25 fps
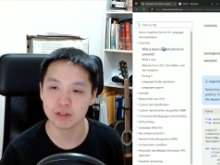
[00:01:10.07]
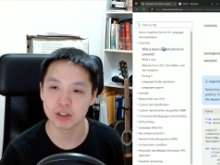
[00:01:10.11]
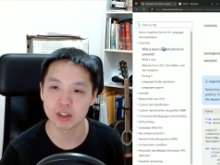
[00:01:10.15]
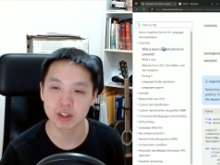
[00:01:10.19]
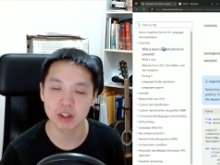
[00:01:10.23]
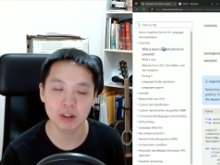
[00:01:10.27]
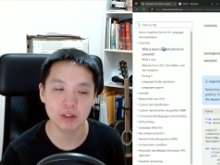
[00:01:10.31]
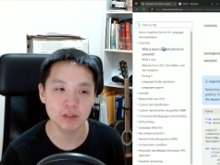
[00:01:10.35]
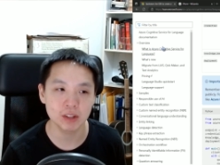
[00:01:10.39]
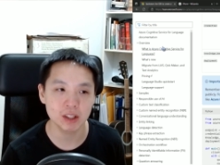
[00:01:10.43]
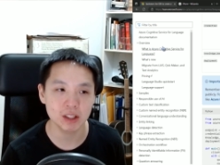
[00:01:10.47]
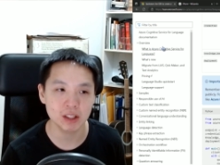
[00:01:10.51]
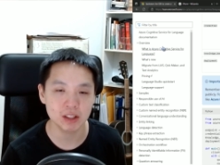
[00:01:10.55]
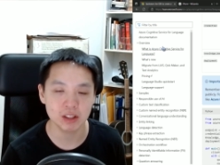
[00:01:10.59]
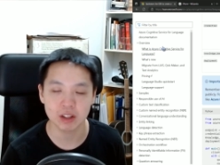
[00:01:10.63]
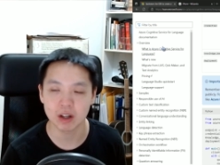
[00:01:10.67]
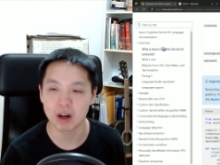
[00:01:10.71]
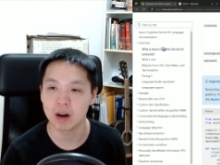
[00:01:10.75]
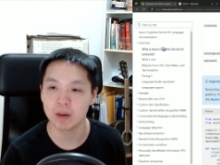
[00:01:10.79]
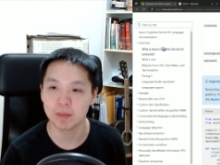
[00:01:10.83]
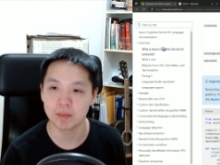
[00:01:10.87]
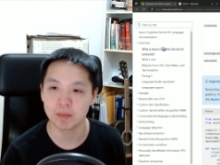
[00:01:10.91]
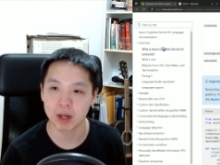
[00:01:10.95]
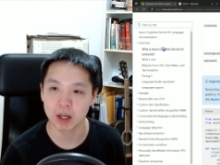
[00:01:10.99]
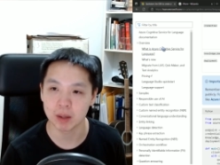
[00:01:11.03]
Service
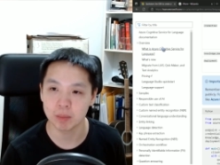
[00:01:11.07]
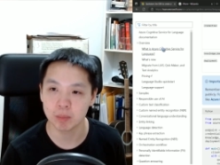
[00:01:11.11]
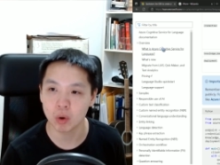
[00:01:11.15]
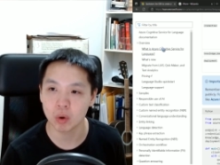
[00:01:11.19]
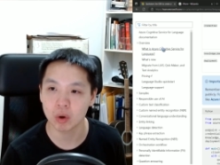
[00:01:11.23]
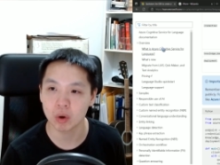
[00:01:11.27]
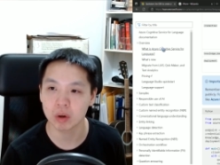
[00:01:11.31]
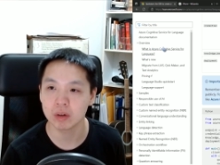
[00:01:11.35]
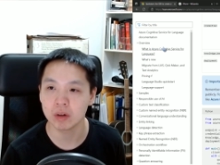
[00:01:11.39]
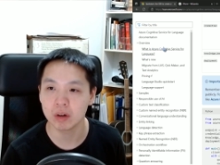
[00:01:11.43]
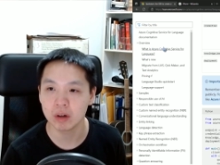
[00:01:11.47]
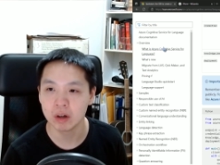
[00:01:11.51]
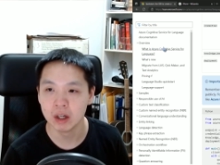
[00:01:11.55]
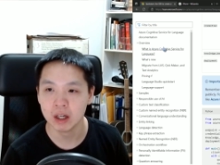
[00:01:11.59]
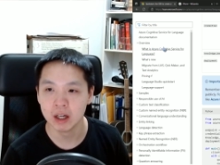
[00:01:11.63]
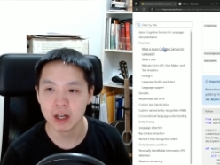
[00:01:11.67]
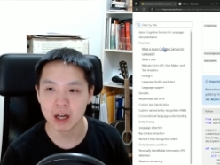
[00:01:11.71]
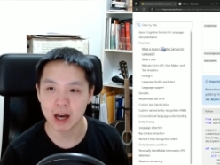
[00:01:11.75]
on my portal,